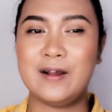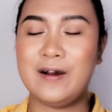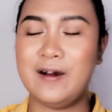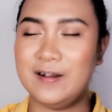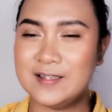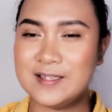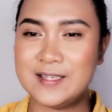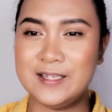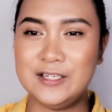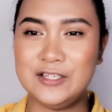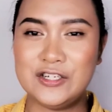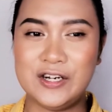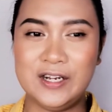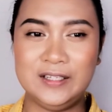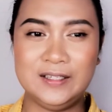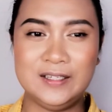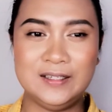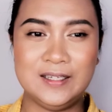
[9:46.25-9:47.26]

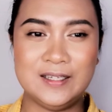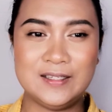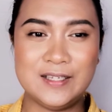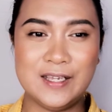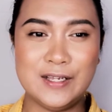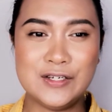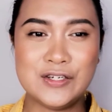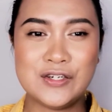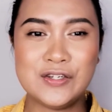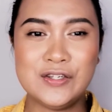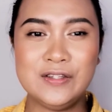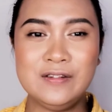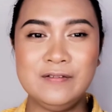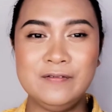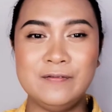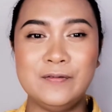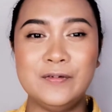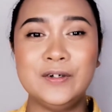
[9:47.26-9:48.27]
concentrated
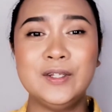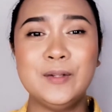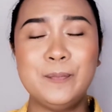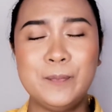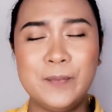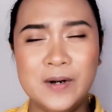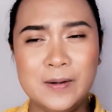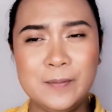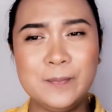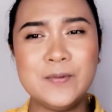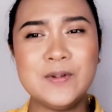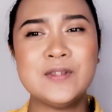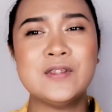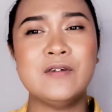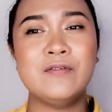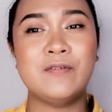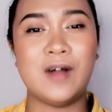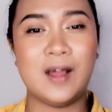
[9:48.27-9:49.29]
attention for the
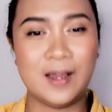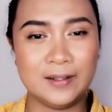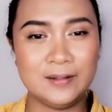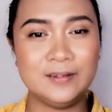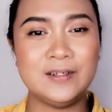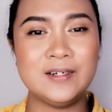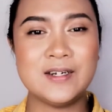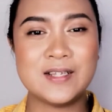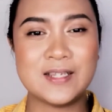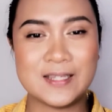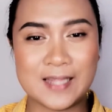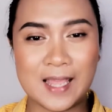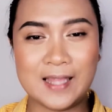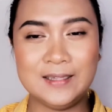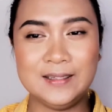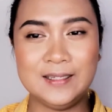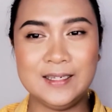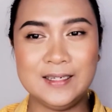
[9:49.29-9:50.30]
purpose of
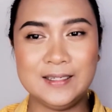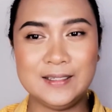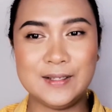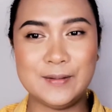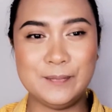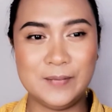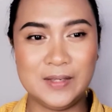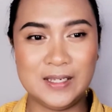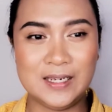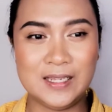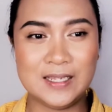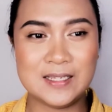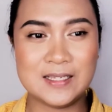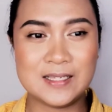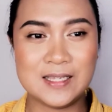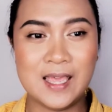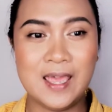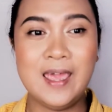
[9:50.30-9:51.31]
understanding the
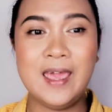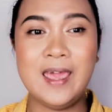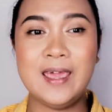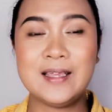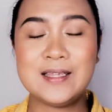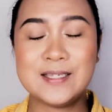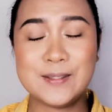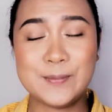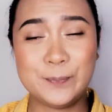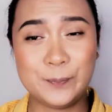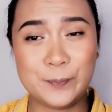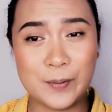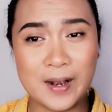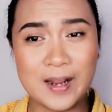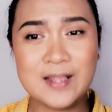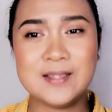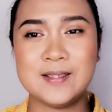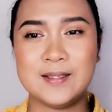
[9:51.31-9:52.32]
meanings
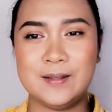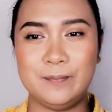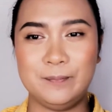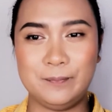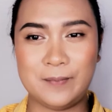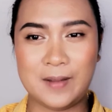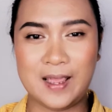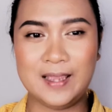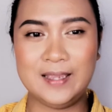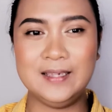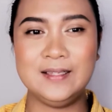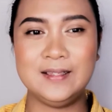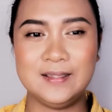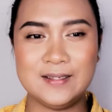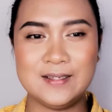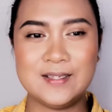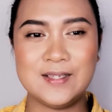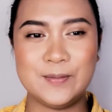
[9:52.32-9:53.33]
expressed by
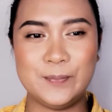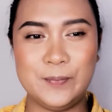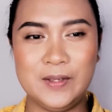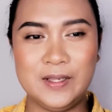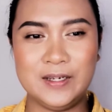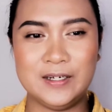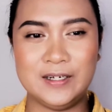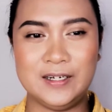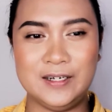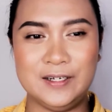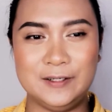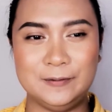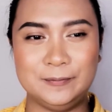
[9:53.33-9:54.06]
the speaker.